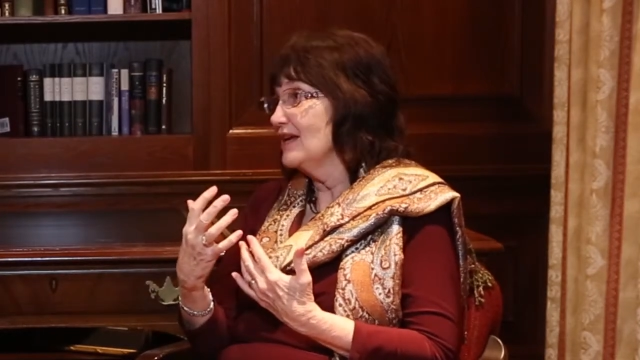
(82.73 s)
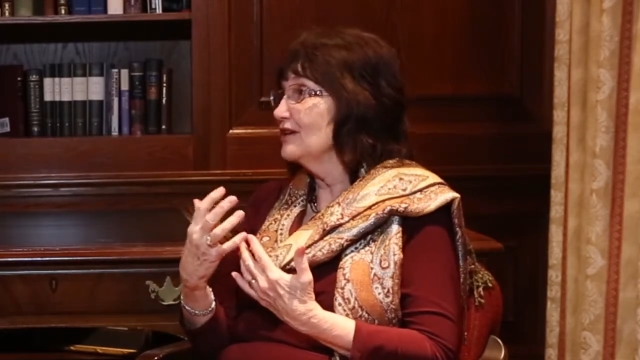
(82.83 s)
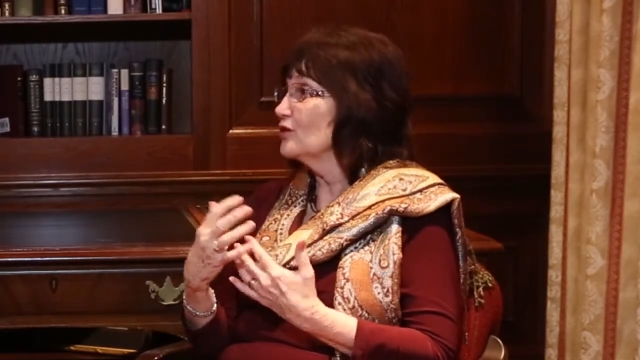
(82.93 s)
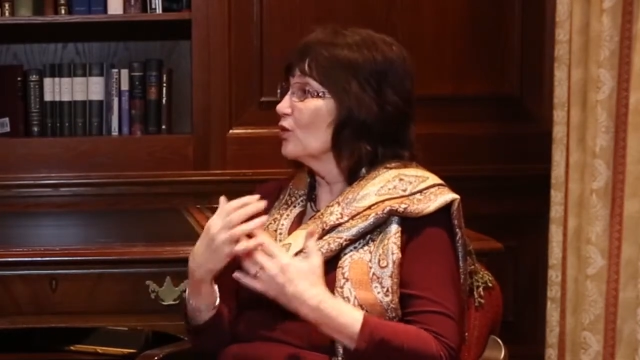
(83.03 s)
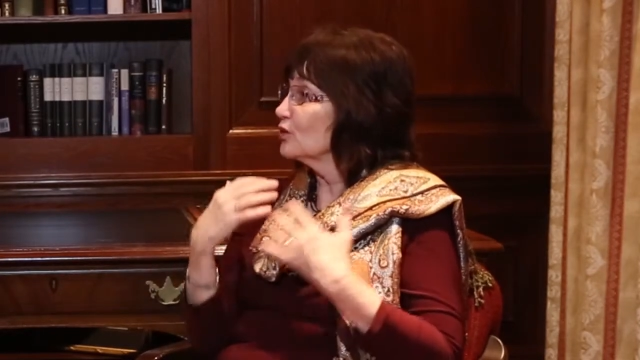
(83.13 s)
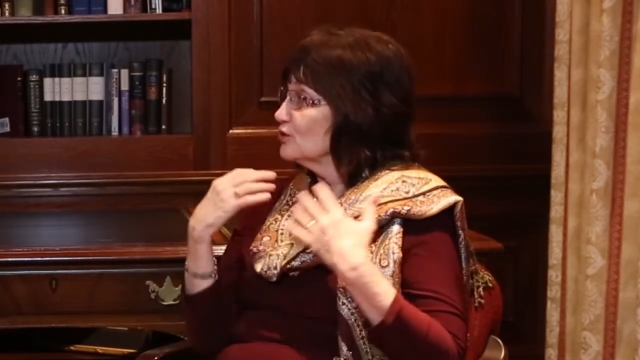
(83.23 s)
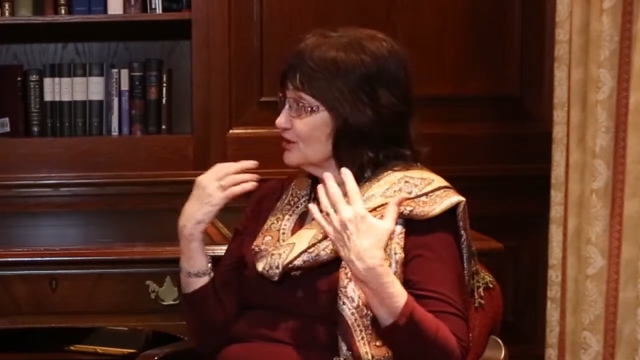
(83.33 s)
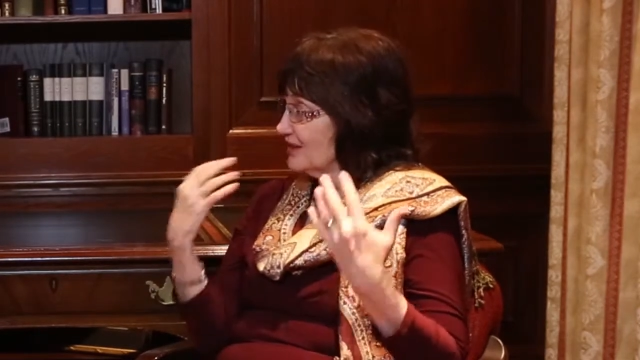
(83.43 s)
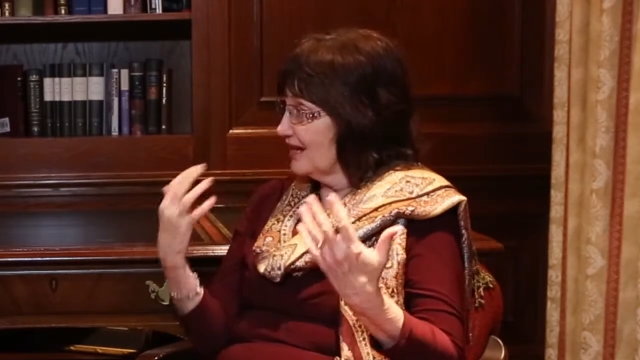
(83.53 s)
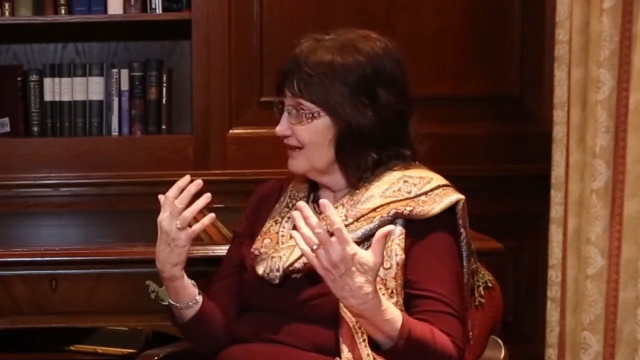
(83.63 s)
in order
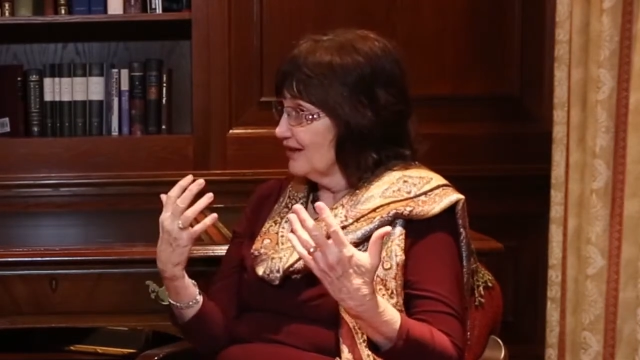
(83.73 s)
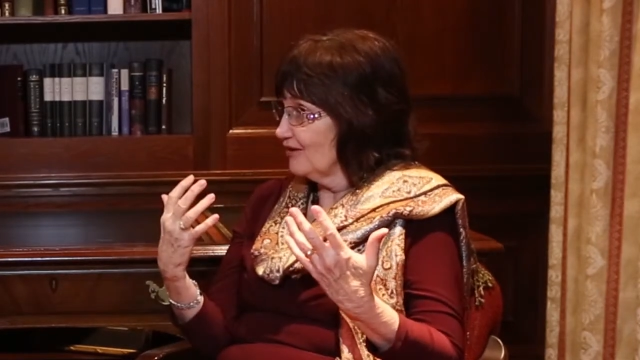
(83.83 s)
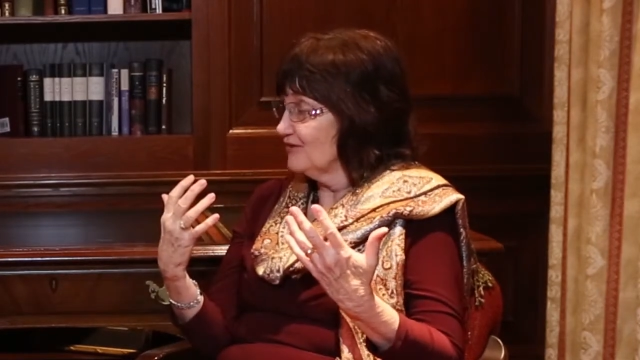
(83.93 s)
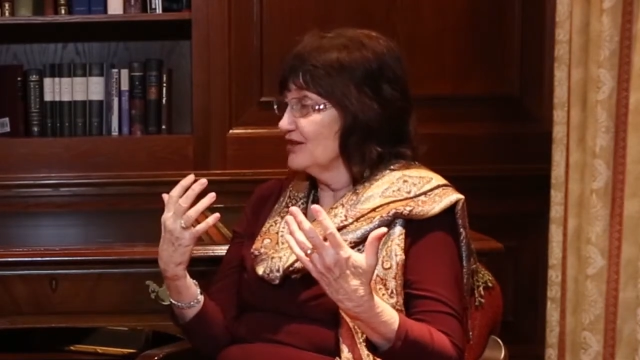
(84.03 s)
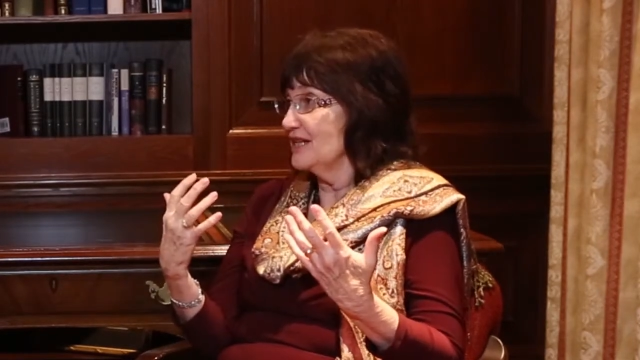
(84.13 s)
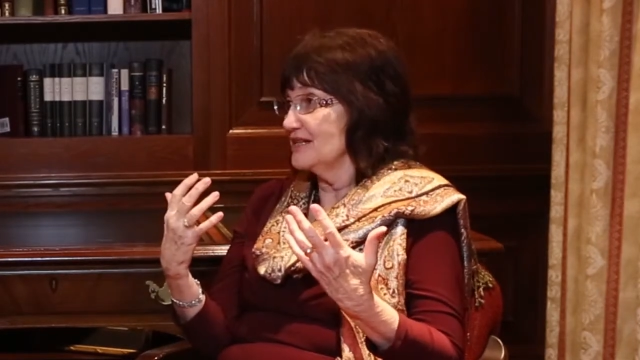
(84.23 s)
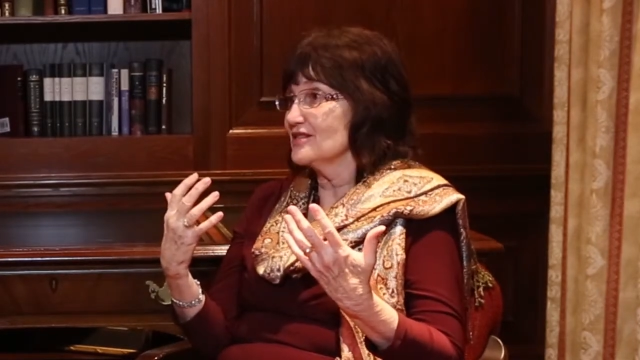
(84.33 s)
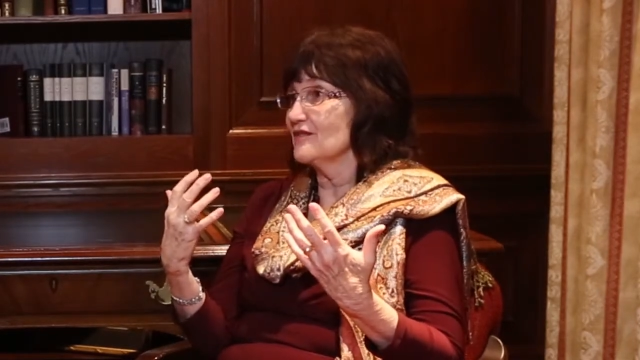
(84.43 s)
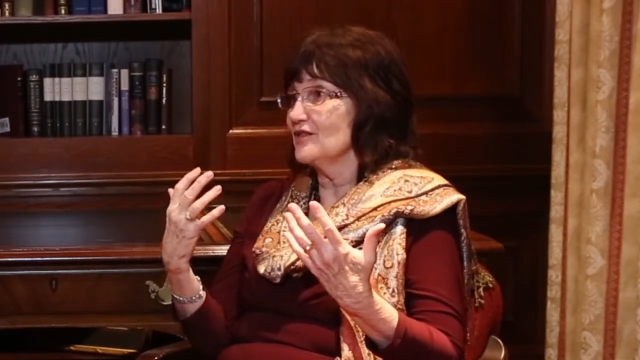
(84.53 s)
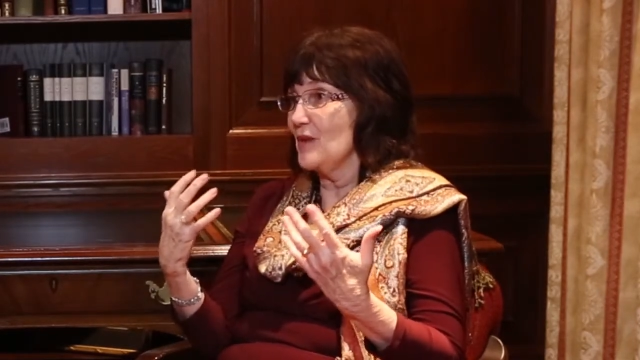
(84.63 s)
to take care of the
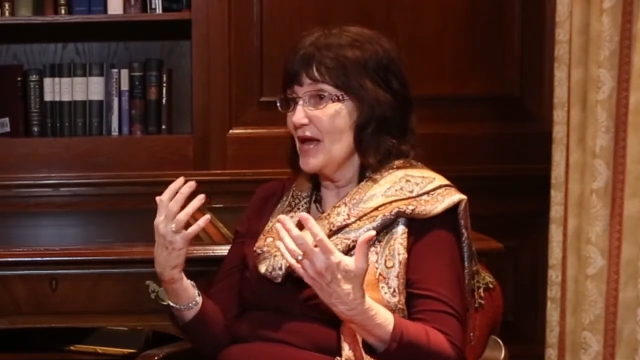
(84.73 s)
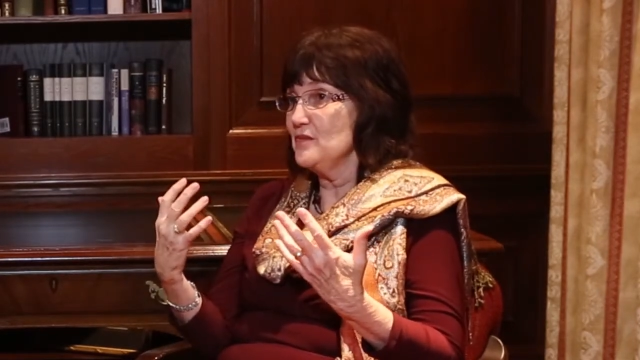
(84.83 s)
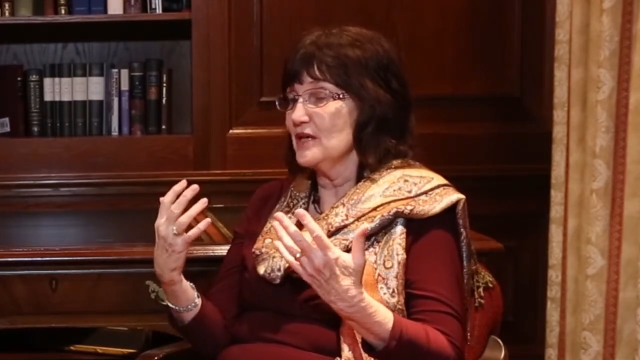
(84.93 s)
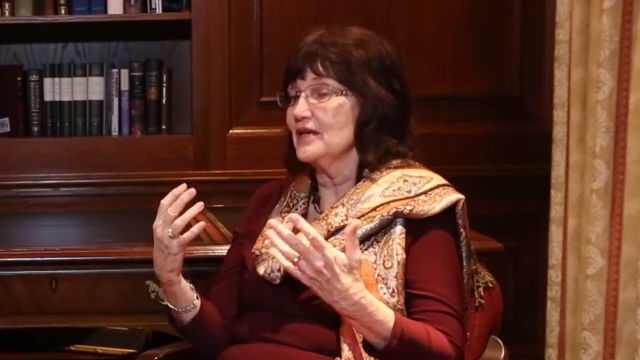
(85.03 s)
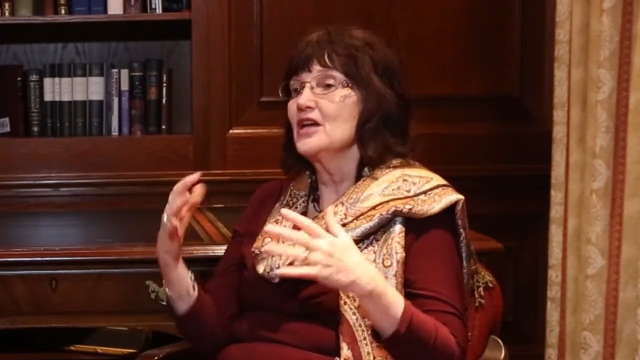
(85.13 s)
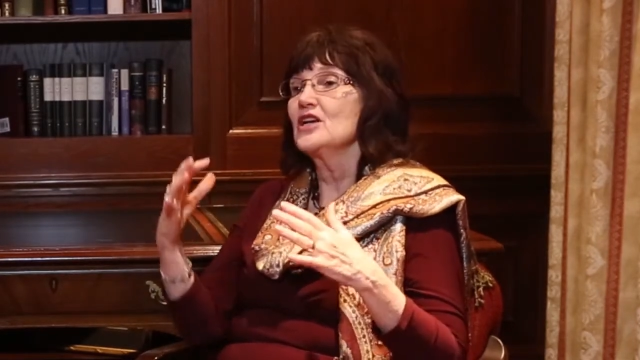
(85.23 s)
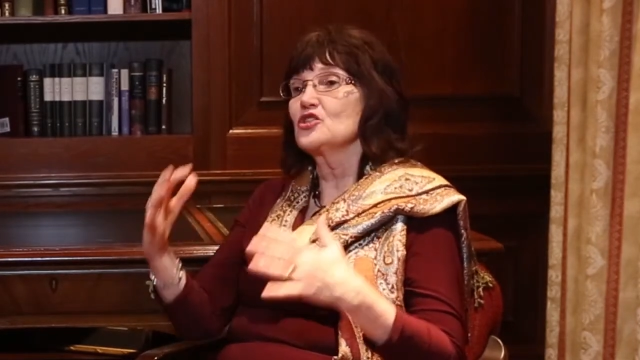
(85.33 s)
needs of the baby.